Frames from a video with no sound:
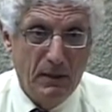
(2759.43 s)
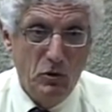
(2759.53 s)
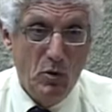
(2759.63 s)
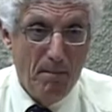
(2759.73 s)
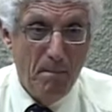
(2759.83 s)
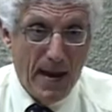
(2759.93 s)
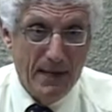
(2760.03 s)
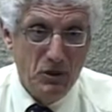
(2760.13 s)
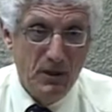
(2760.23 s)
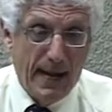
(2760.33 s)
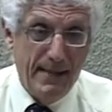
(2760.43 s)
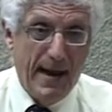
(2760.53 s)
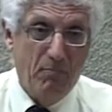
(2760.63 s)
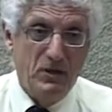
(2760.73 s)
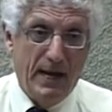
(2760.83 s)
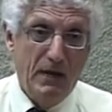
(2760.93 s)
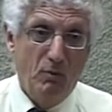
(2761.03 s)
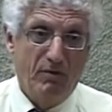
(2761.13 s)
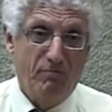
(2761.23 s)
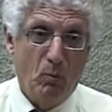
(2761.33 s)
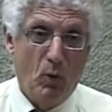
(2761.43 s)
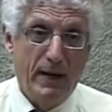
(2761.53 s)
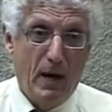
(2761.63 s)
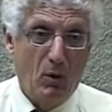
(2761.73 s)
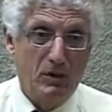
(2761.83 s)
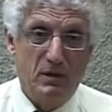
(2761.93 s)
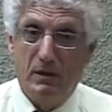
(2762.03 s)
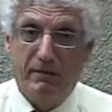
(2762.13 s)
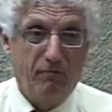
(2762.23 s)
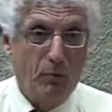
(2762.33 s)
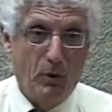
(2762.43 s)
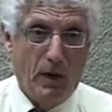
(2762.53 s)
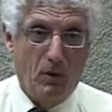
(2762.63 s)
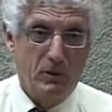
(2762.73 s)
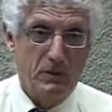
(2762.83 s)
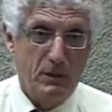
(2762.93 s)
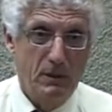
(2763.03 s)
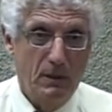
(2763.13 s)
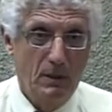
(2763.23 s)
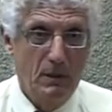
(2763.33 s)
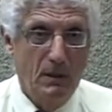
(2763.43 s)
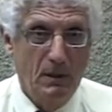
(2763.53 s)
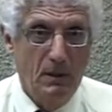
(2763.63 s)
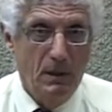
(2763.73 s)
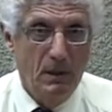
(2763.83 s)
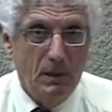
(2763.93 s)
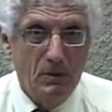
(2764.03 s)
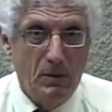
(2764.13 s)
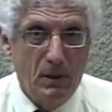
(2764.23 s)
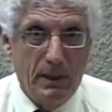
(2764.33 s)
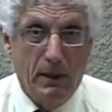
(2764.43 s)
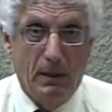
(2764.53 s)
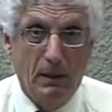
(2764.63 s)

Can you imagine? And that was anywhere from 1 hour to like 4 hours. Yeah.